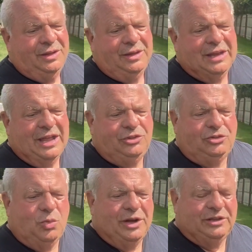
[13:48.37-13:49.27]
Now, I
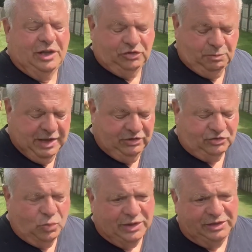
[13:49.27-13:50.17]
just want to touch base
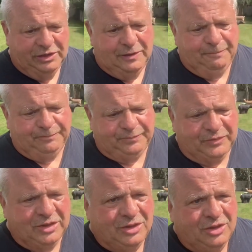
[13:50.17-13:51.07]
quickly
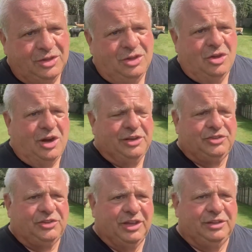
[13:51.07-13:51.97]
on
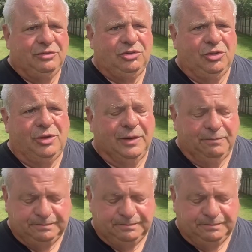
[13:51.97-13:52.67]
instinctive shooting.